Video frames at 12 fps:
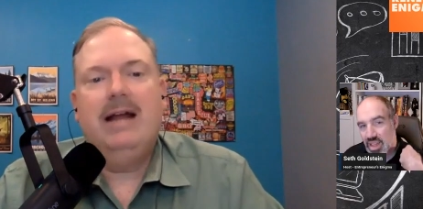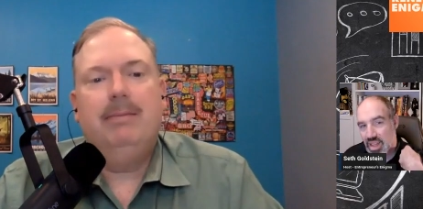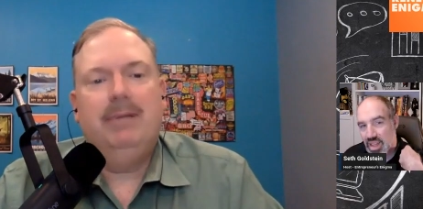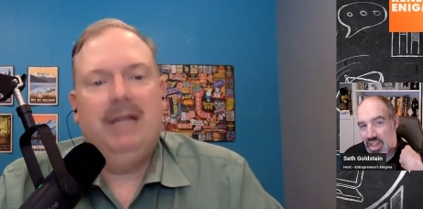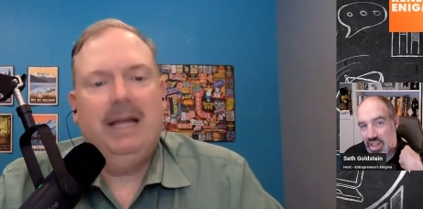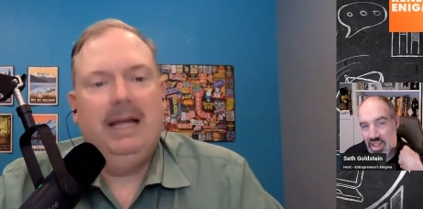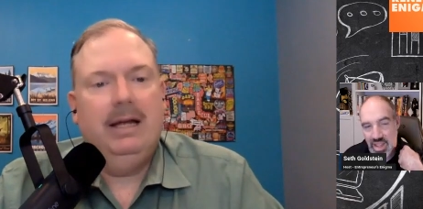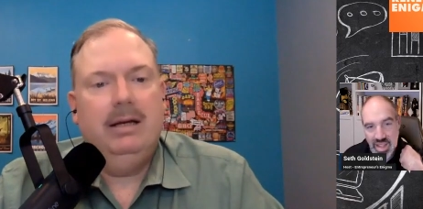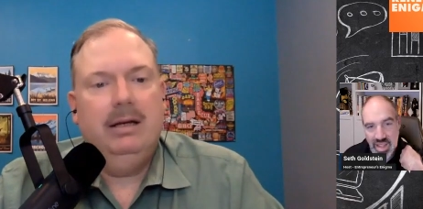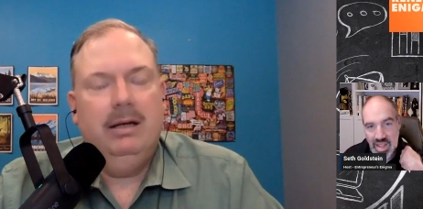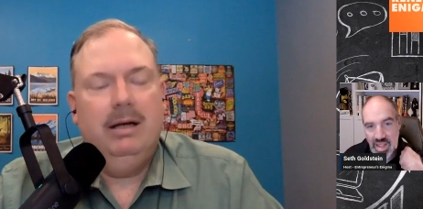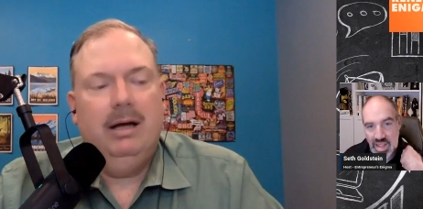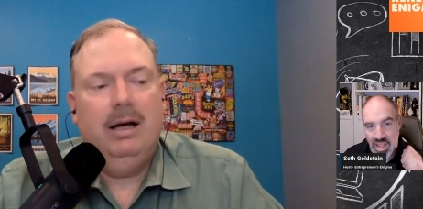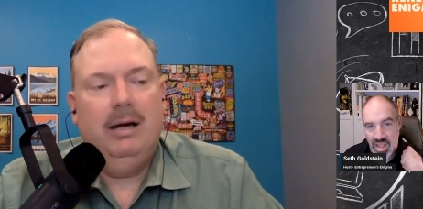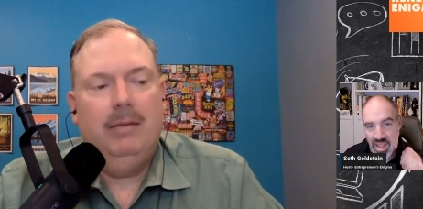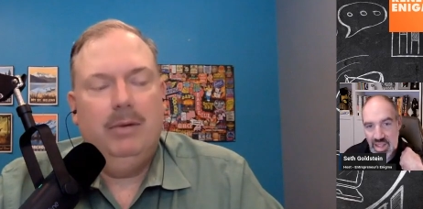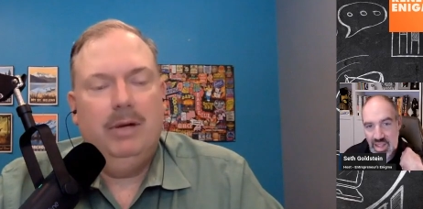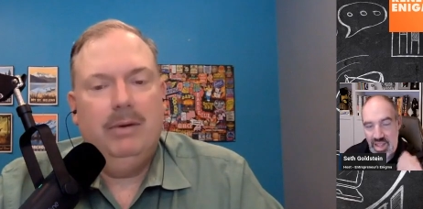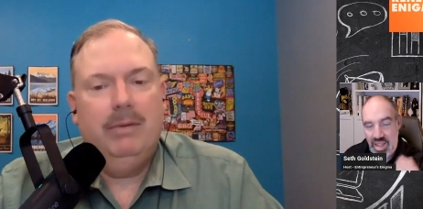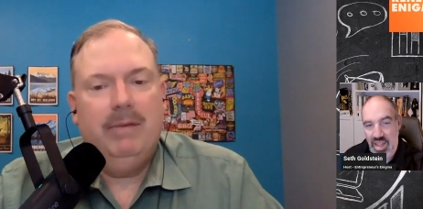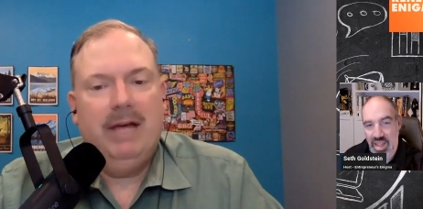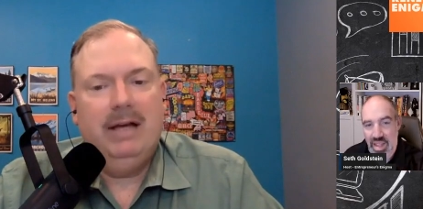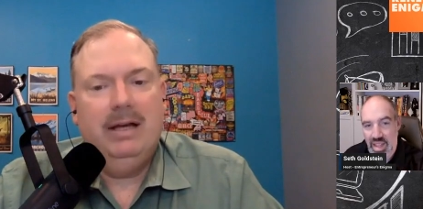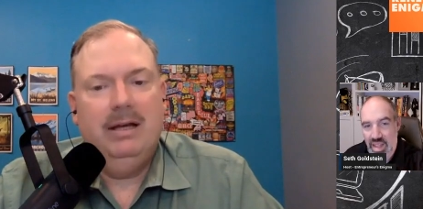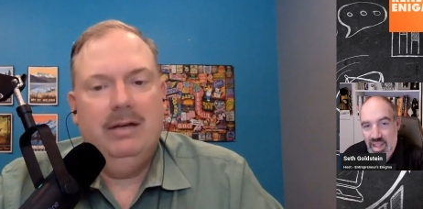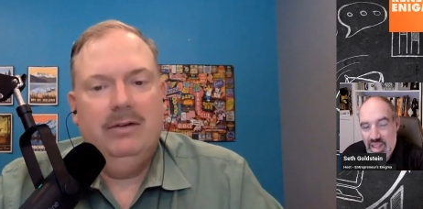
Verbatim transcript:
Speaker 1: a plan, um, when I went back in.